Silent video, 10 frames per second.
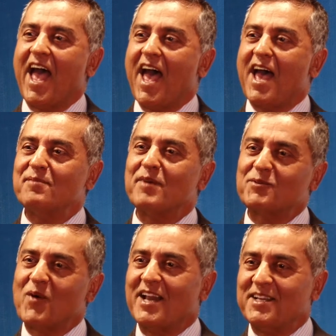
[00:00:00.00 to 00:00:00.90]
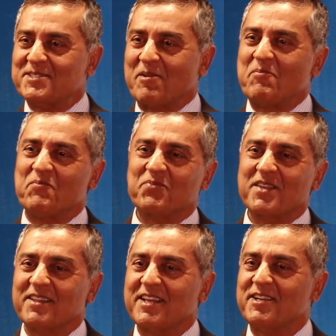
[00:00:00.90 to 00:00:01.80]
and Matwalis.
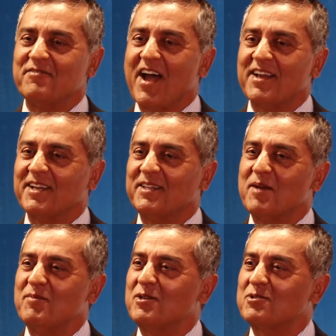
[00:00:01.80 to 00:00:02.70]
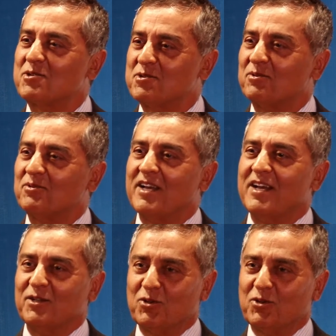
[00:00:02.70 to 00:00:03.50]
They divided them into two.